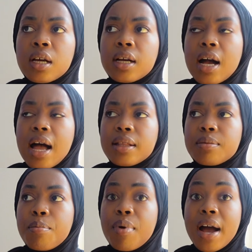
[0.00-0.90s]
got
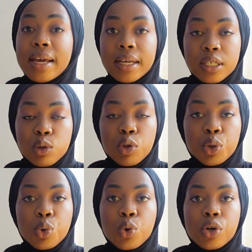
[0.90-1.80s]
bikes on the
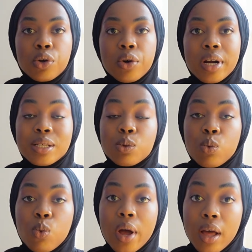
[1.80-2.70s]
corridor as
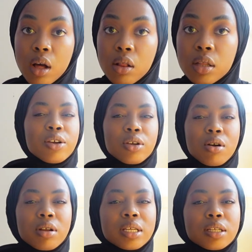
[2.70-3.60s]
well. Here they're
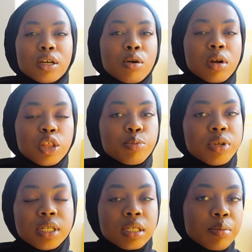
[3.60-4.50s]
called Indigo. Other
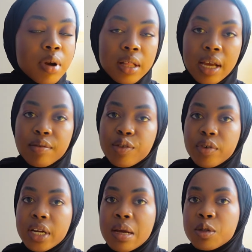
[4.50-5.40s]
places they probably have
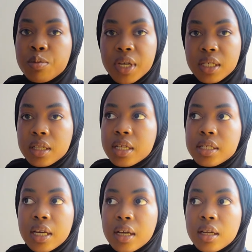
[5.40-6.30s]
different names. So basically
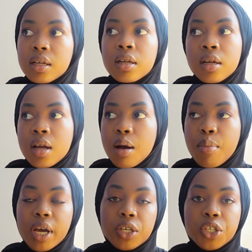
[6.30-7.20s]
it's like a
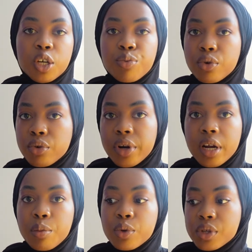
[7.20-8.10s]
bike share
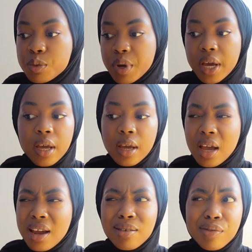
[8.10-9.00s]
program where you just pay.
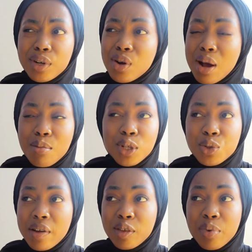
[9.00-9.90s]
I don't even know how much
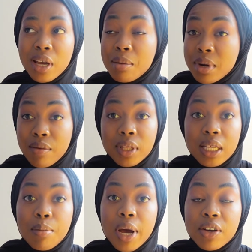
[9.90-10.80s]
you have to pay. I'm not really
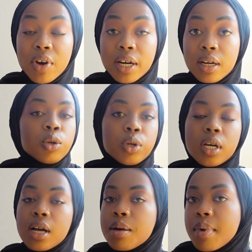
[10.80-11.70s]
a bike rider. You
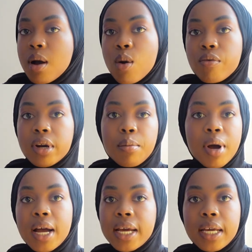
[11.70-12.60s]
can come out, rent a
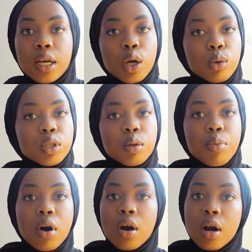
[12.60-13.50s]
bike, go to the
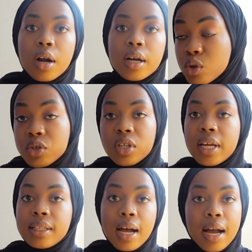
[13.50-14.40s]
park. So those are
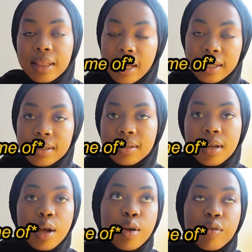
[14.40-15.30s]
like the highlights
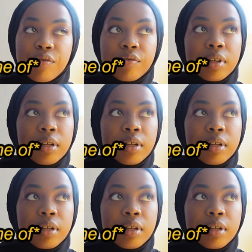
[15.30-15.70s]
of